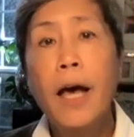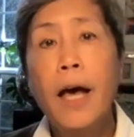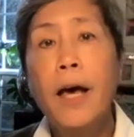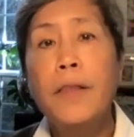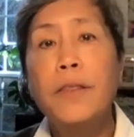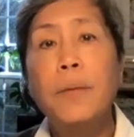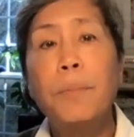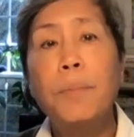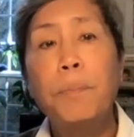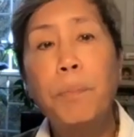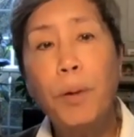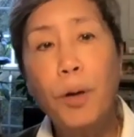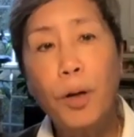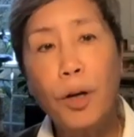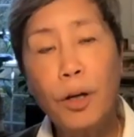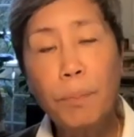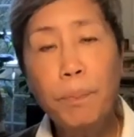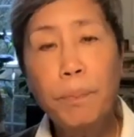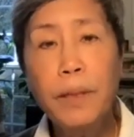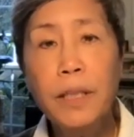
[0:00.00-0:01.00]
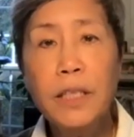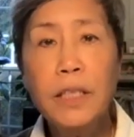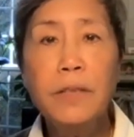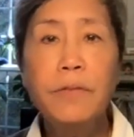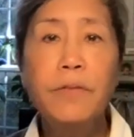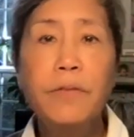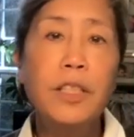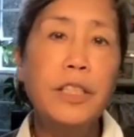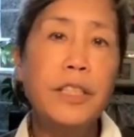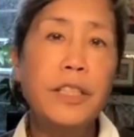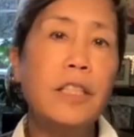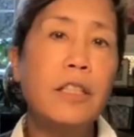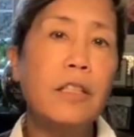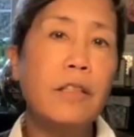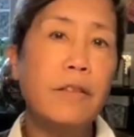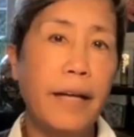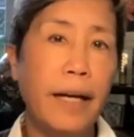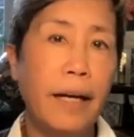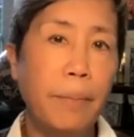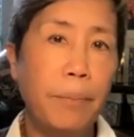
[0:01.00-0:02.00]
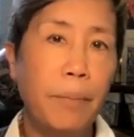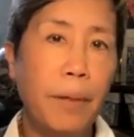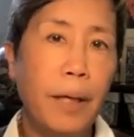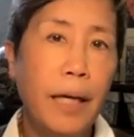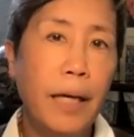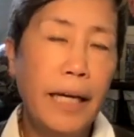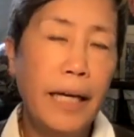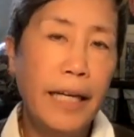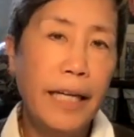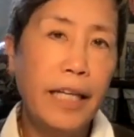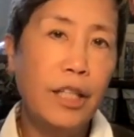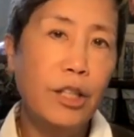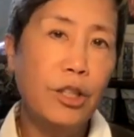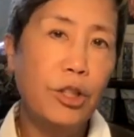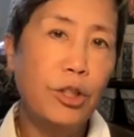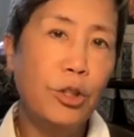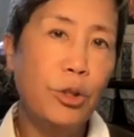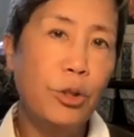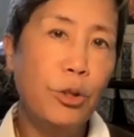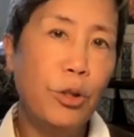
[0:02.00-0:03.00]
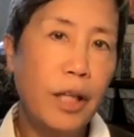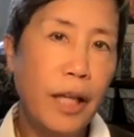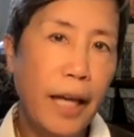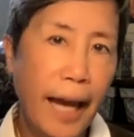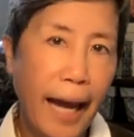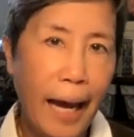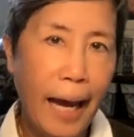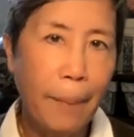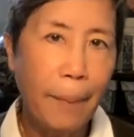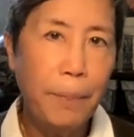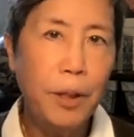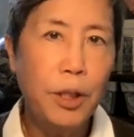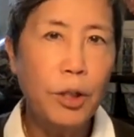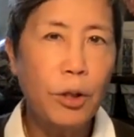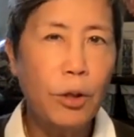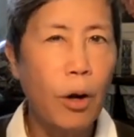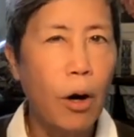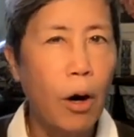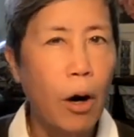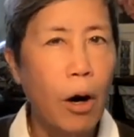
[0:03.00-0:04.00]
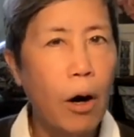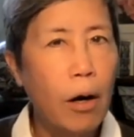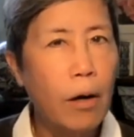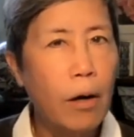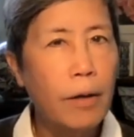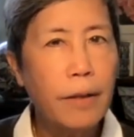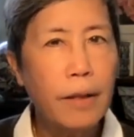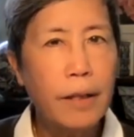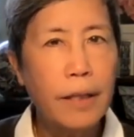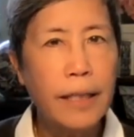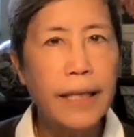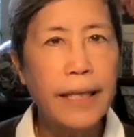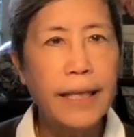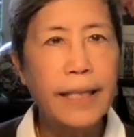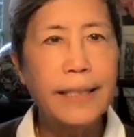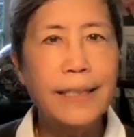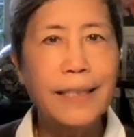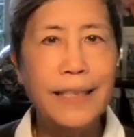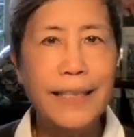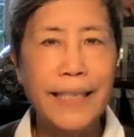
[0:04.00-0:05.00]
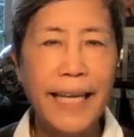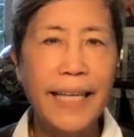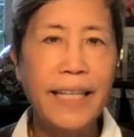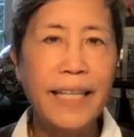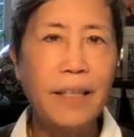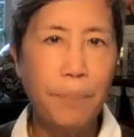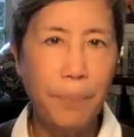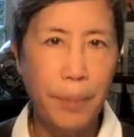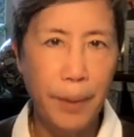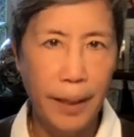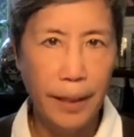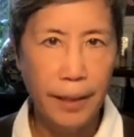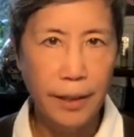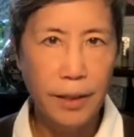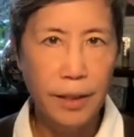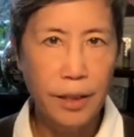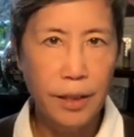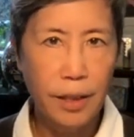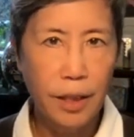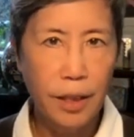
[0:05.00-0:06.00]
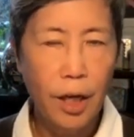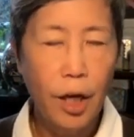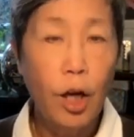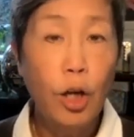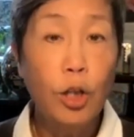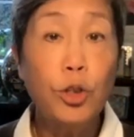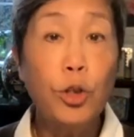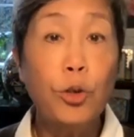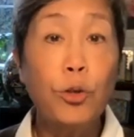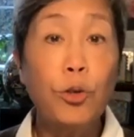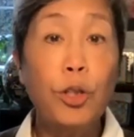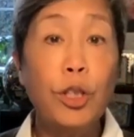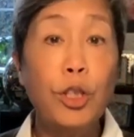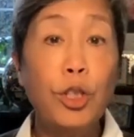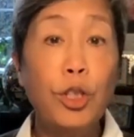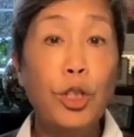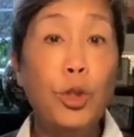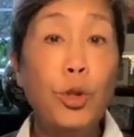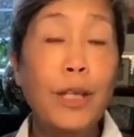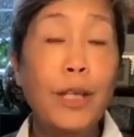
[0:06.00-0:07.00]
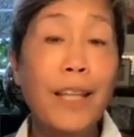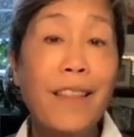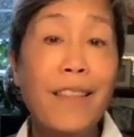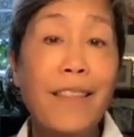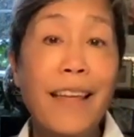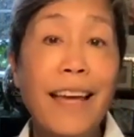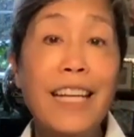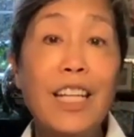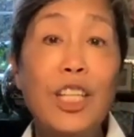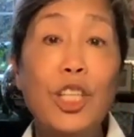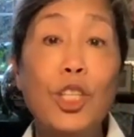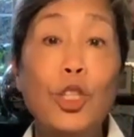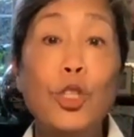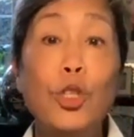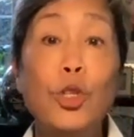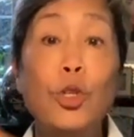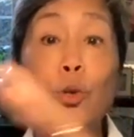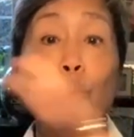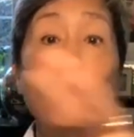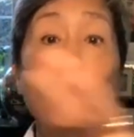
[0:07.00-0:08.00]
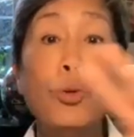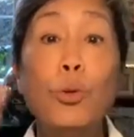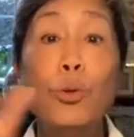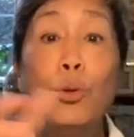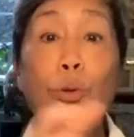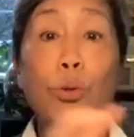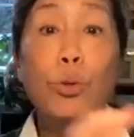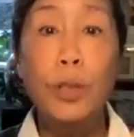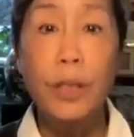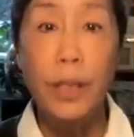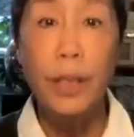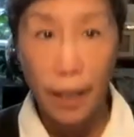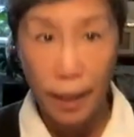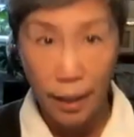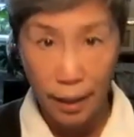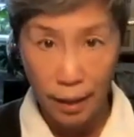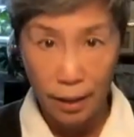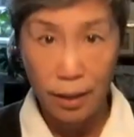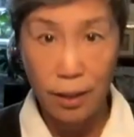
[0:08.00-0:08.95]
The purpose of a CRM is to capture all these data bits so that you can then use it